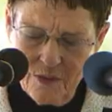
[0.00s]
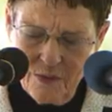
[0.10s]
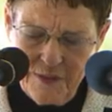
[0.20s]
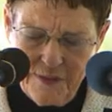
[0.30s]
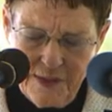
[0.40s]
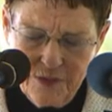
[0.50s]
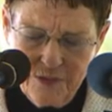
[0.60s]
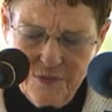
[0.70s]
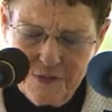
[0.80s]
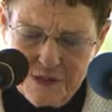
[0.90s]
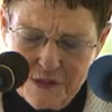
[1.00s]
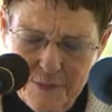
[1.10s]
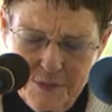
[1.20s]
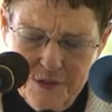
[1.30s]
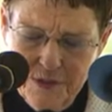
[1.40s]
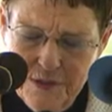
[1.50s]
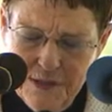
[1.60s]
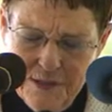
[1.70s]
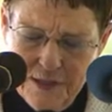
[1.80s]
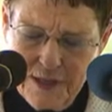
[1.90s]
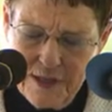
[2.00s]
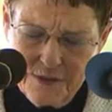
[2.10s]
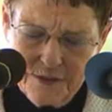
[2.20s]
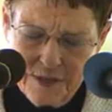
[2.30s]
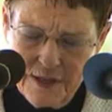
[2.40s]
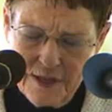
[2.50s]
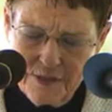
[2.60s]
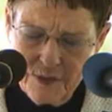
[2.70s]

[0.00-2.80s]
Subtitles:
We thank you for this opportunity to gather together.